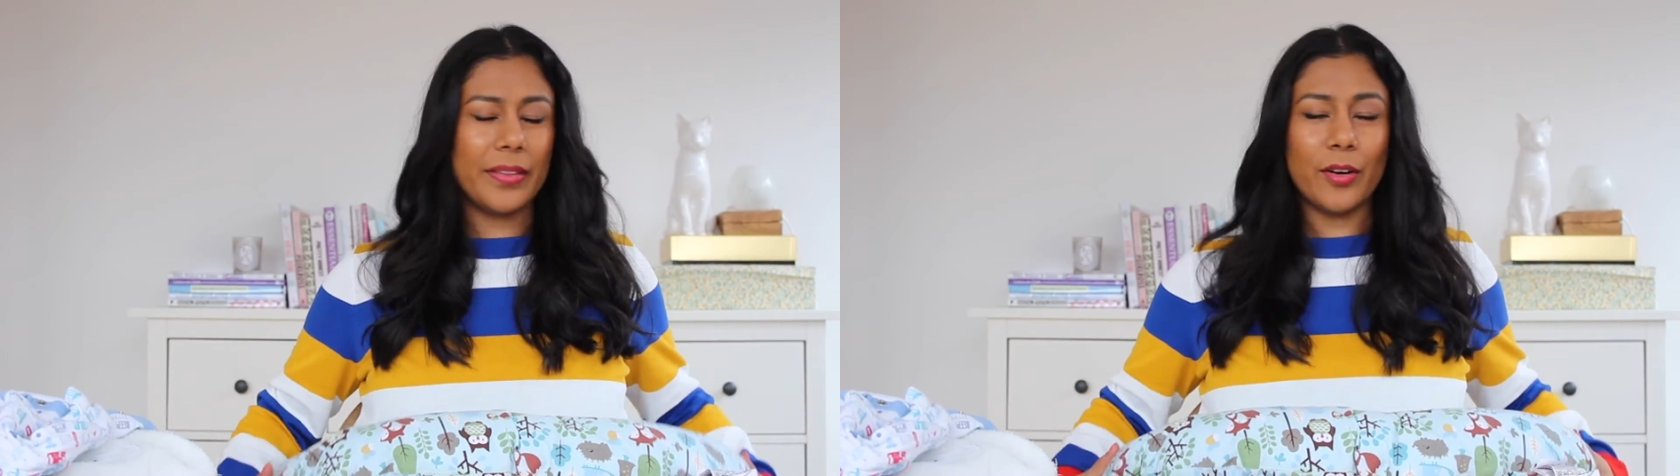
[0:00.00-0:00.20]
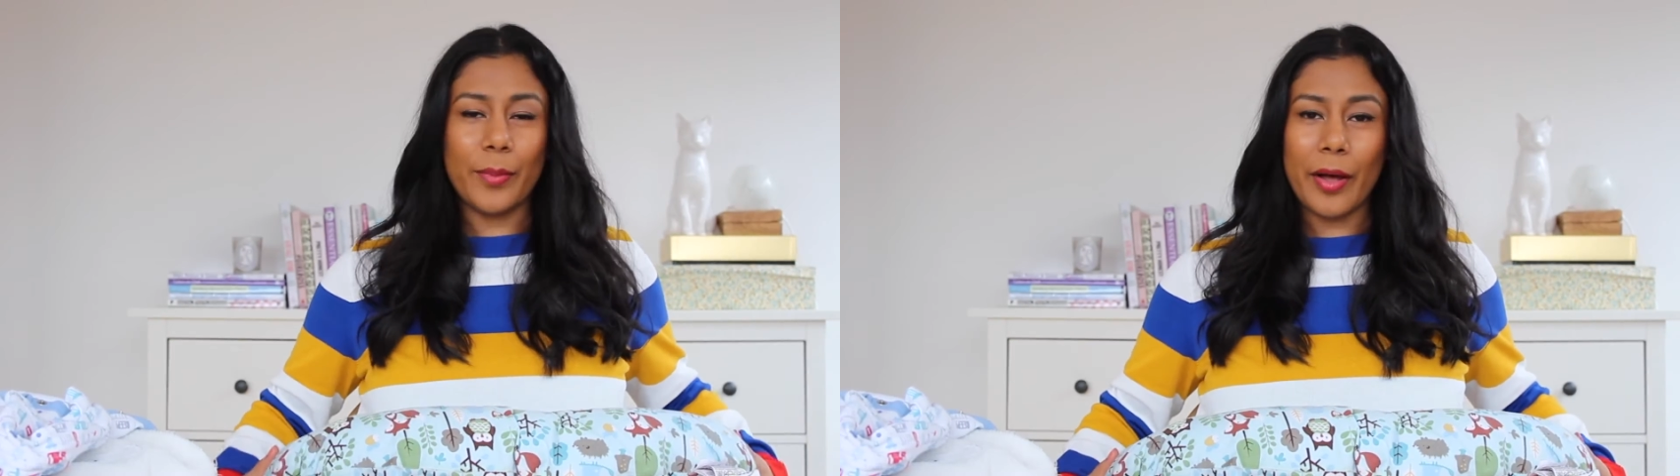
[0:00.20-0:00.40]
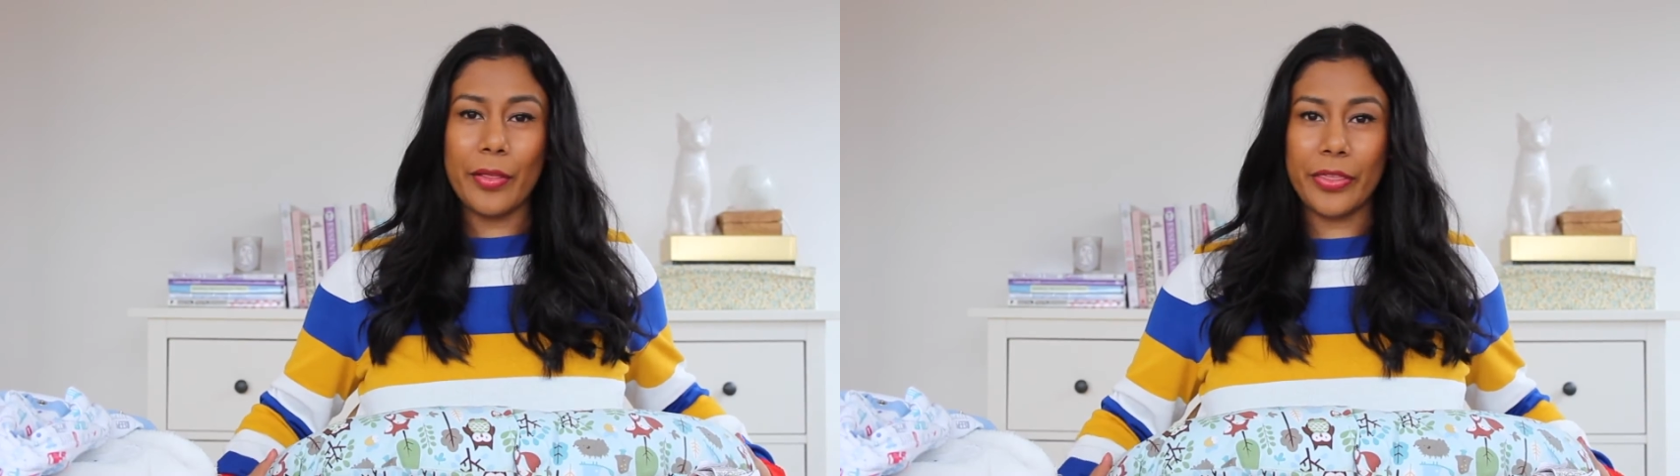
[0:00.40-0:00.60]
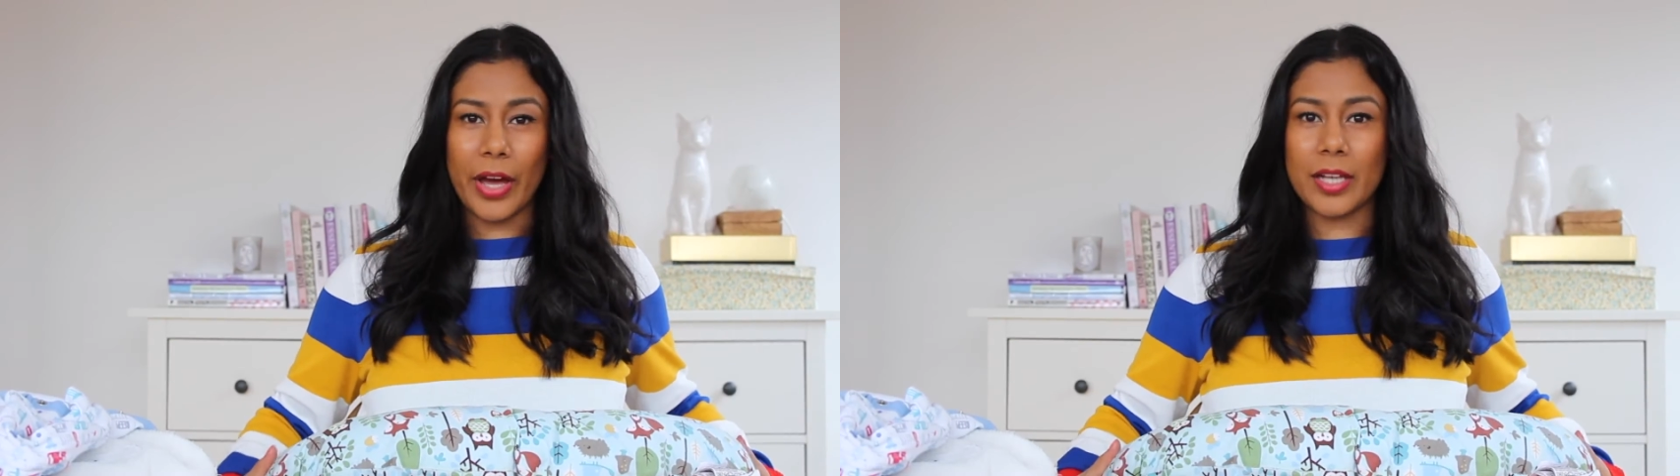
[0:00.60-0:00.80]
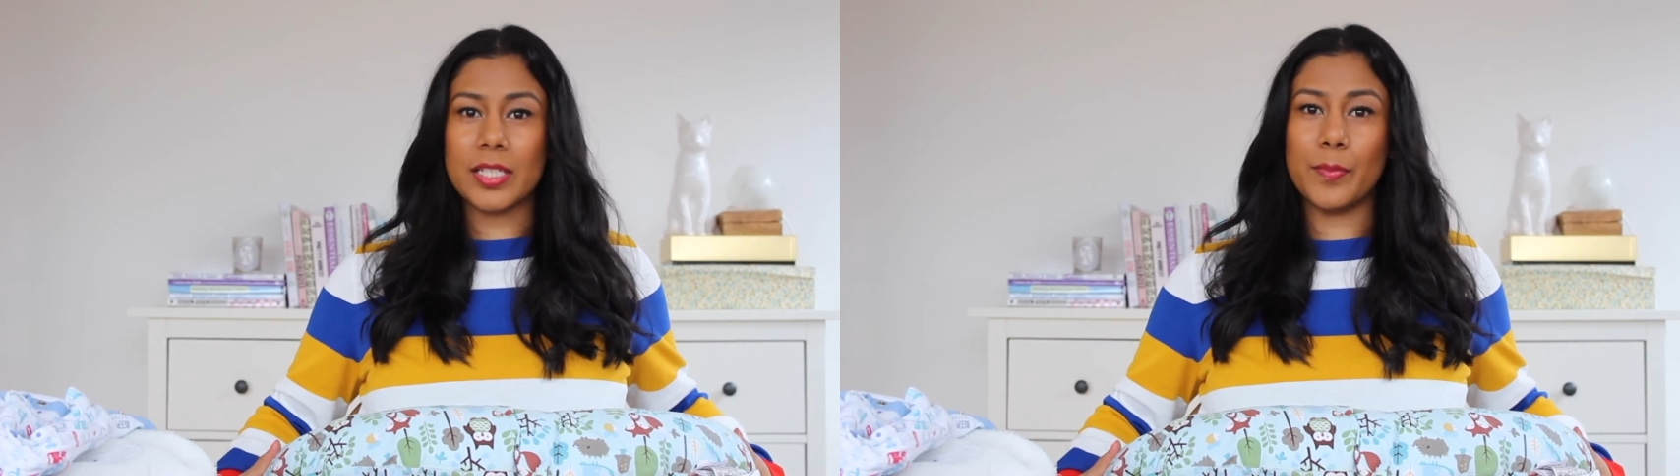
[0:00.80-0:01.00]
They're about
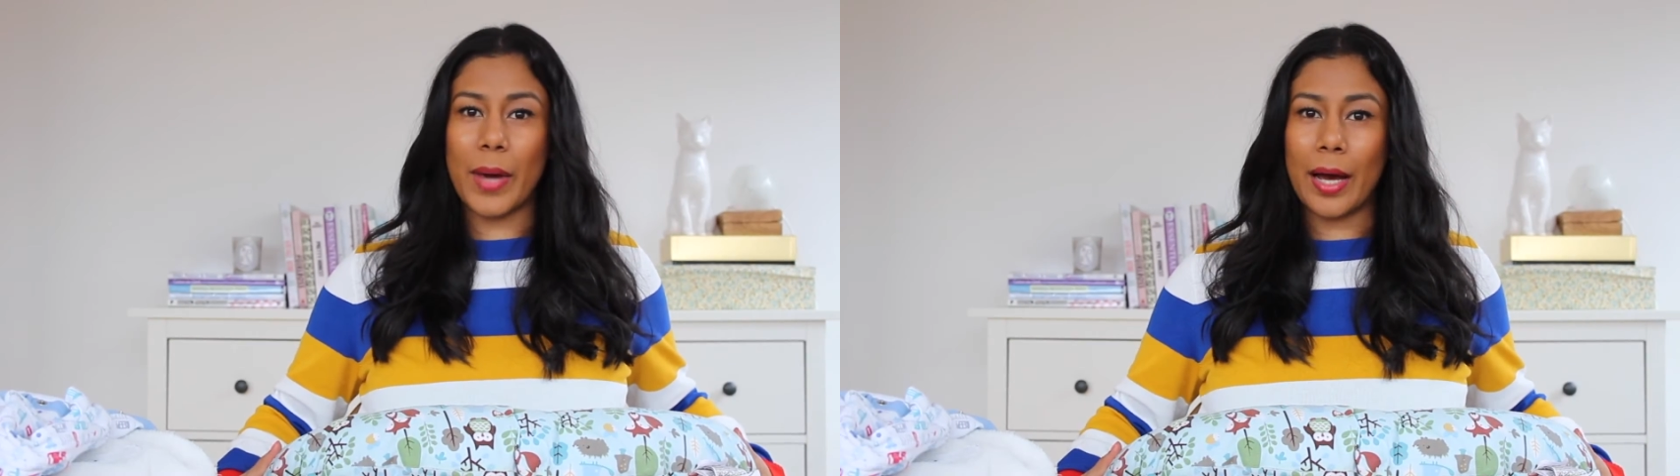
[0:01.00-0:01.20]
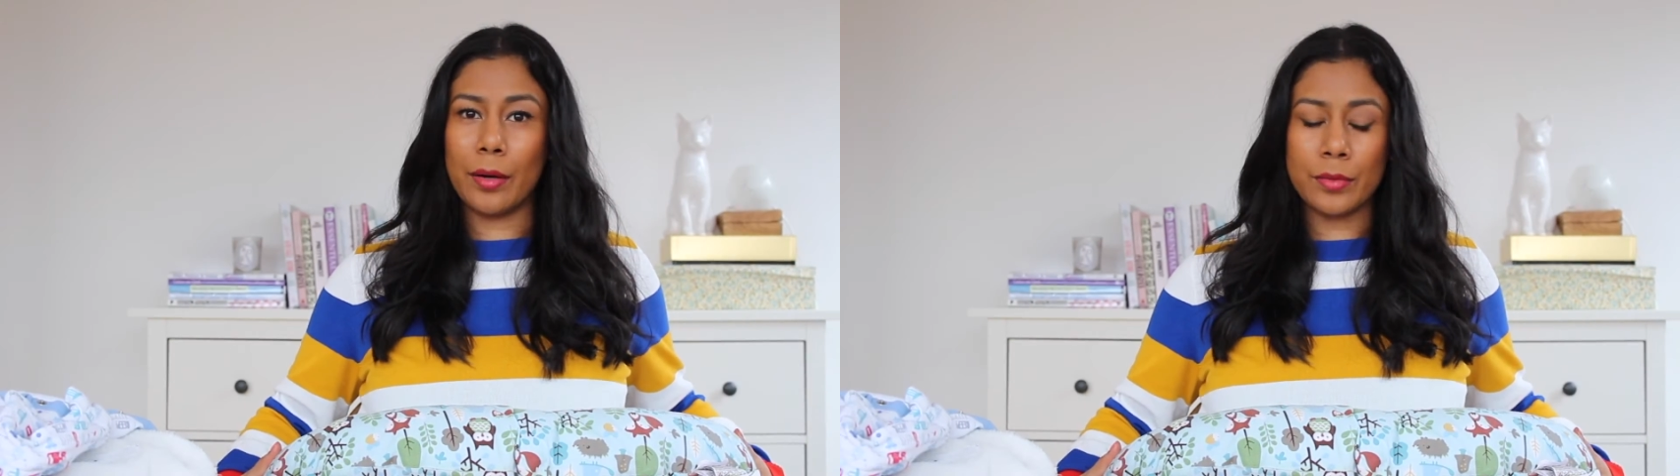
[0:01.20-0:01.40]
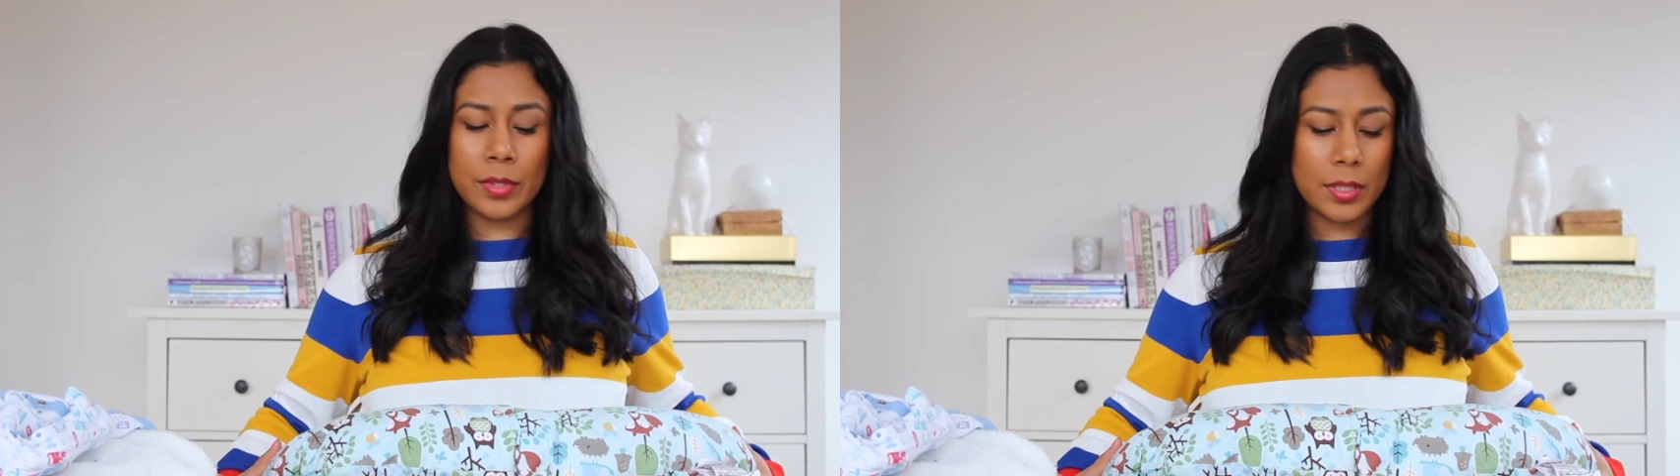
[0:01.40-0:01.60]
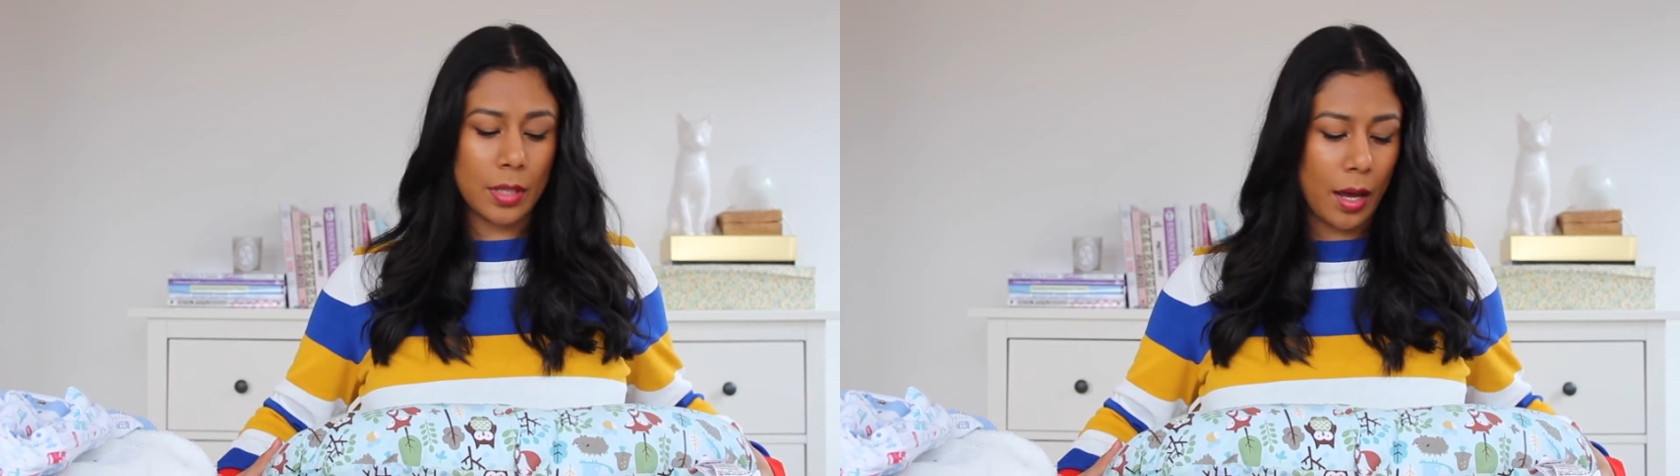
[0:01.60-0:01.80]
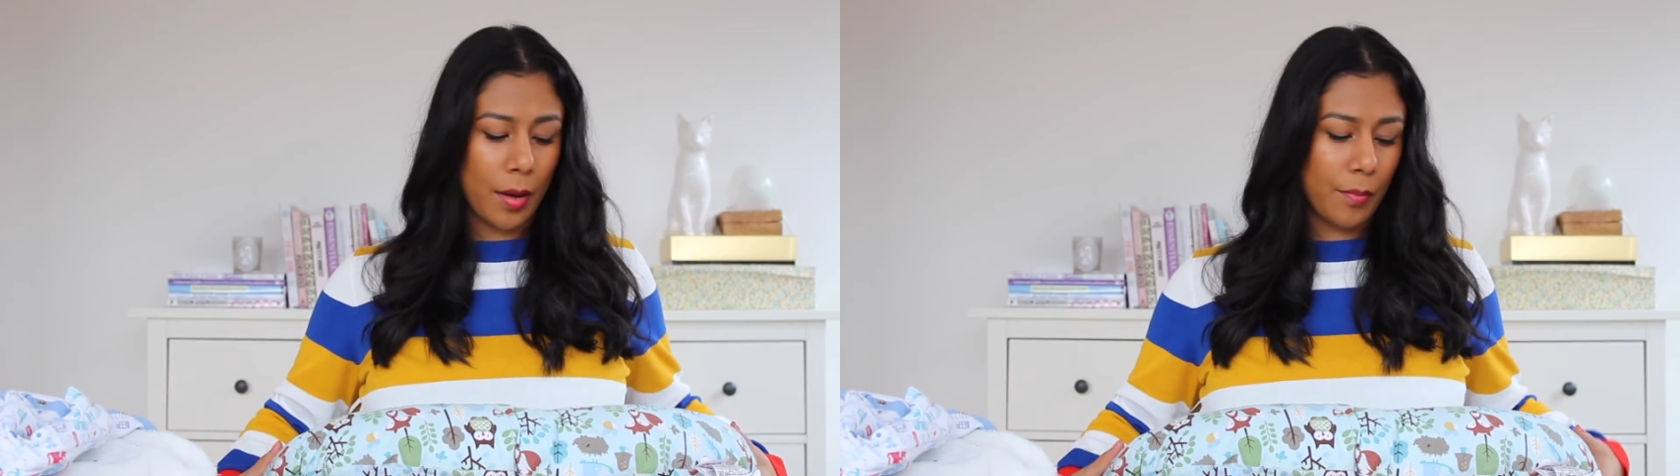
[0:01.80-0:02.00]

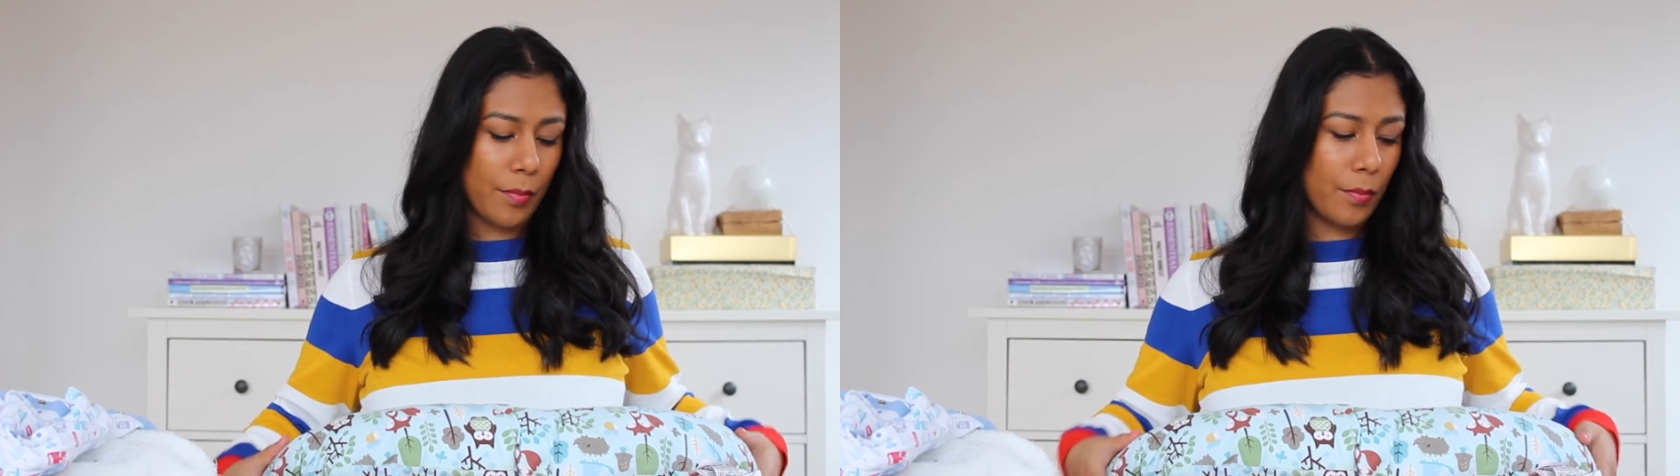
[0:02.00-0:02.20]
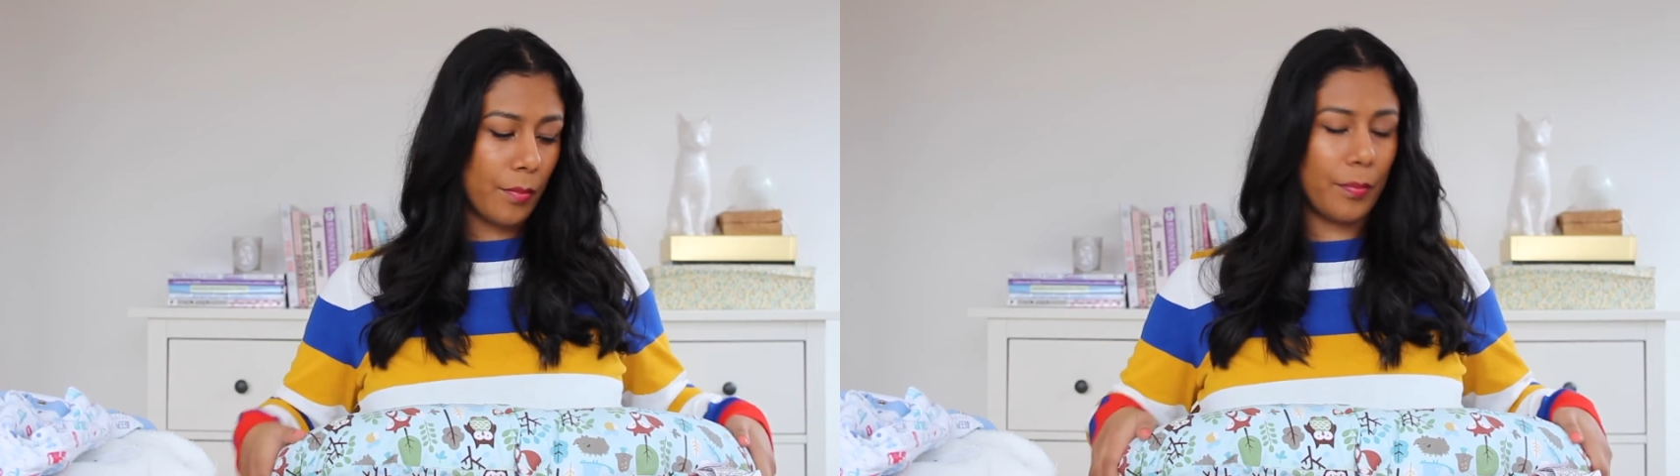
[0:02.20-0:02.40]
£30,